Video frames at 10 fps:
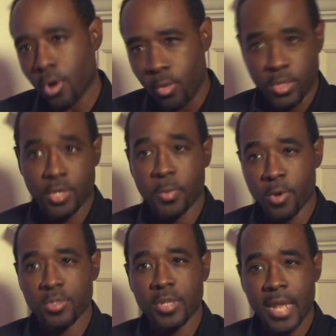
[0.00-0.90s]
or was
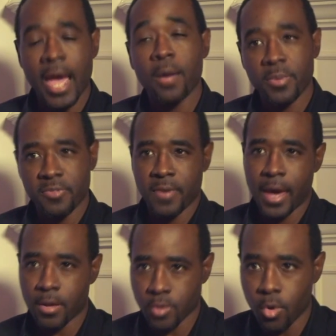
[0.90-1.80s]
supposed to now be
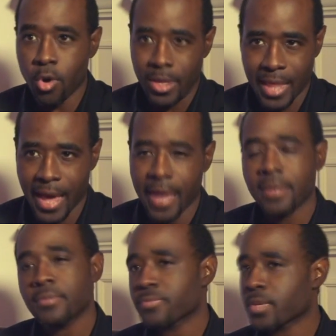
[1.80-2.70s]
filed online,